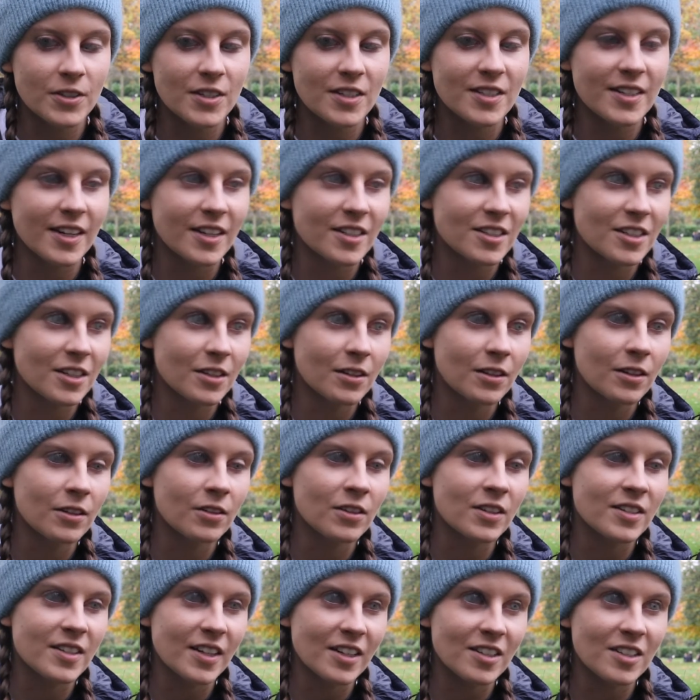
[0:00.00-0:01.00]
The
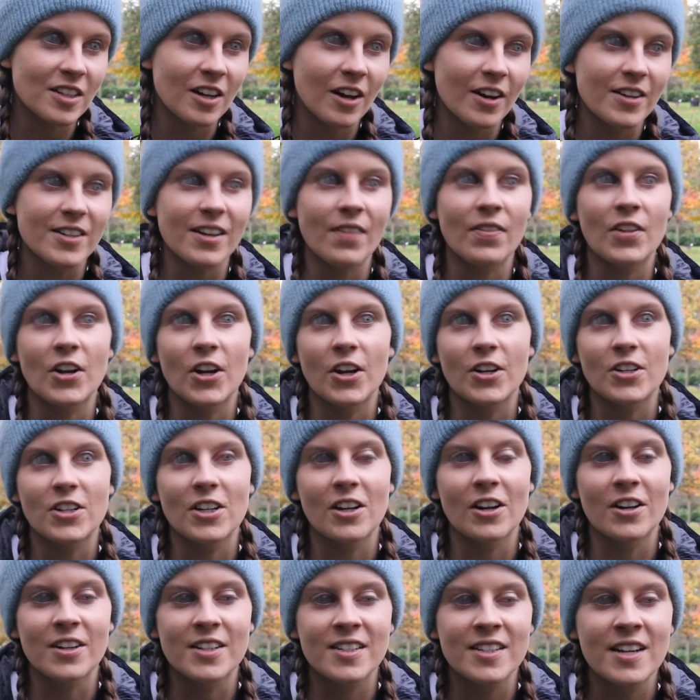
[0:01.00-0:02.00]
60 likes and the 90
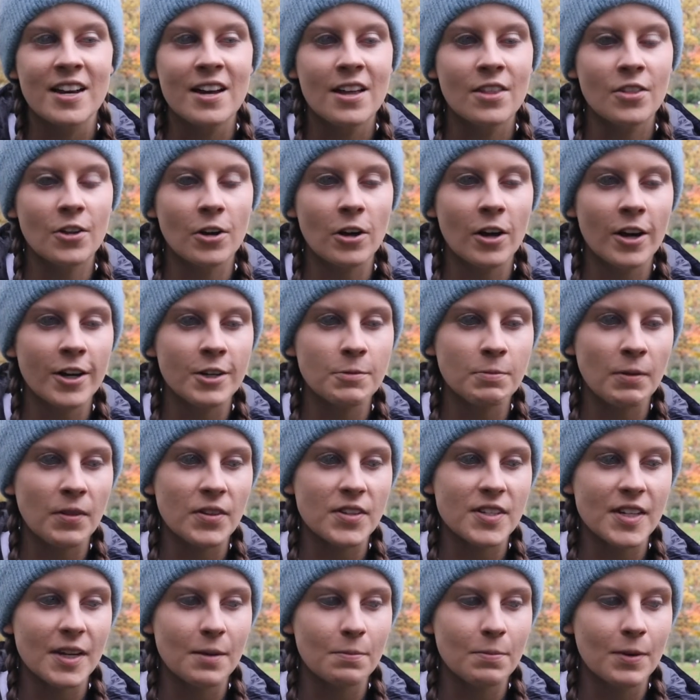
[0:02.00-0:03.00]
likes, they're liked by
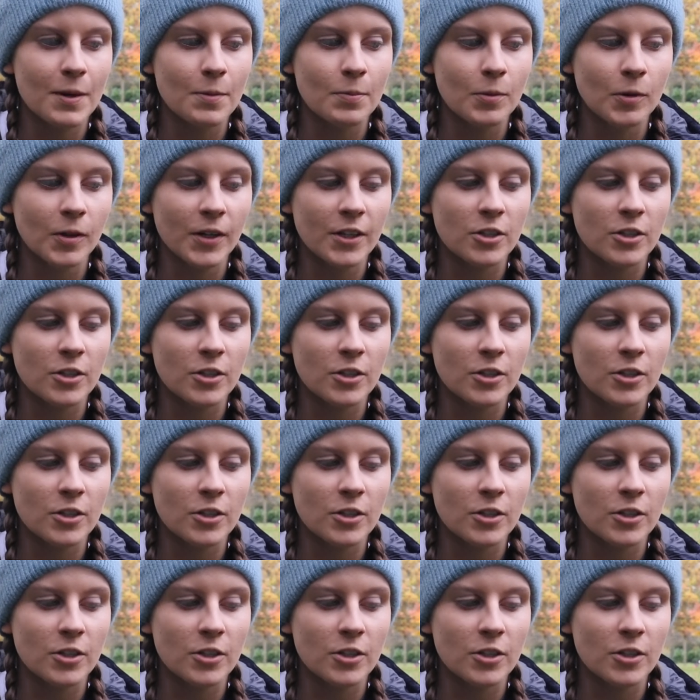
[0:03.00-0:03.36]
the same people.